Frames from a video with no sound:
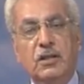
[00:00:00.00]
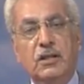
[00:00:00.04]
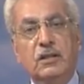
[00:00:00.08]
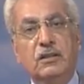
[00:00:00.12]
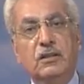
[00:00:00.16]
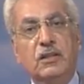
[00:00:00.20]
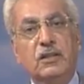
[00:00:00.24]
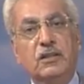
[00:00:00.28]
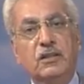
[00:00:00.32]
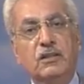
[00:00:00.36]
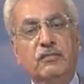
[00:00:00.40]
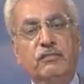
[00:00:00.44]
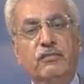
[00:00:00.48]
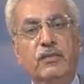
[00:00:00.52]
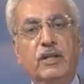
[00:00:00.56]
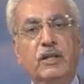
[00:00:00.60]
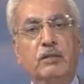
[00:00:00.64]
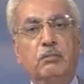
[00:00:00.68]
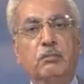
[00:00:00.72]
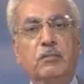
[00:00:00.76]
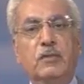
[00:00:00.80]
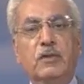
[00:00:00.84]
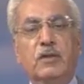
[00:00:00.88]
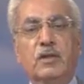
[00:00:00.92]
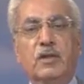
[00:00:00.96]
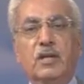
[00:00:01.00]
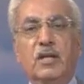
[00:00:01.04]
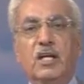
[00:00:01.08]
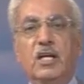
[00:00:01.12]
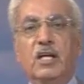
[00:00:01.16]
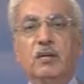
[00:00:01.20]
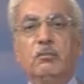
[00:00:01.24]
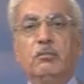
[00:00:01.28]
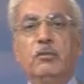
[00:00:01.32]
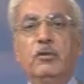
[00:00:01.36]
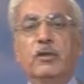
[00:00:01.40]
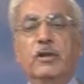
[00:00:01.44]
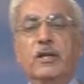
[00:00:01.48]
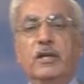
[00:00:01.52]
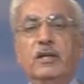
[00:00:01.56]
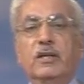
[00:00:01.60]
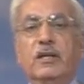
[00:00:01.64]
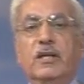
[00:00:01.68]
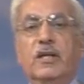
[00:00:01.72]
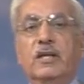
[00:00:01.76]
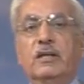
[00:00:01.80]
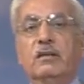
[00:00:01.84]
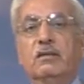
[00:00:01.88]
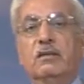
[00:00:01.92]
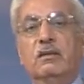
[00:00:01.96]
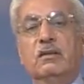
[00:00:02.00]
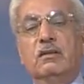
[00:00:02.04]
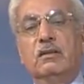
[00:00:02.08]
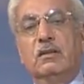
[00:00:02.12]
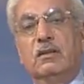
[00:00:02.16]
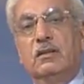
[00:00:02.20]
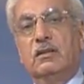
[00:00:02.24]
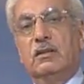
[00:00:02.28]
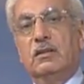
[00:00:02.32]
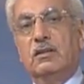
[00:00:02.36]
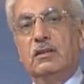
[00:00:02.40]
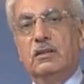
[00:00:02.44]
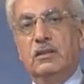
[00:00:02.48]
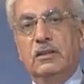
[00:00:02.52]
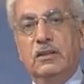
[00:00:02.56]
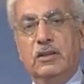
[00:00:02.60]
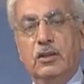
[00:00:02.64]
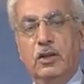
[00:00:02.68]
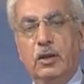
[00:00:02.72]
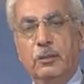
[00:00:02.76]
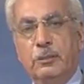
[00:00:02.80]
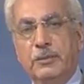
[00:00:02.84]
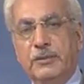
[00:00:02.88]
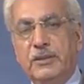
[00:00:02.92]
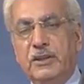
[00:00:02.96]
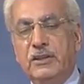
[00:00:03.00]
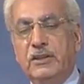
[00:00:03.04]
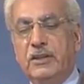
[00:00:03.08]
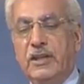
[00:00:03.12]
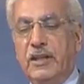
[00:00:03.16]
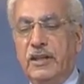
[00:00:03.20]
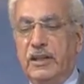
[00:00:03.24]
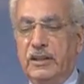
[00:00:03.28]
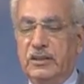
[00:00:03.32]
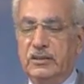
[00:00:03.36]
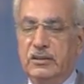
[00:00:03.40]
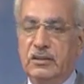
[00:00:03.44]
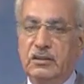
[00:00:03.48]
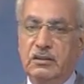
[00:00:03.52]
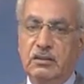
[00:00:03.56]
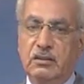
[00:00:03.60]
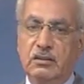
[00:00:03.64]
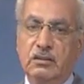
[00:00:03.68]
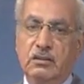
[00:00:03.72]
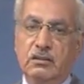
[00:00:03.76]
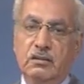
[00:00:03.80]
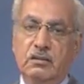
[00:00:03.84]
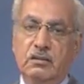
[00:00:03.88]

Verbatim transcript: in the other frame, I'm looking at the opposite direction.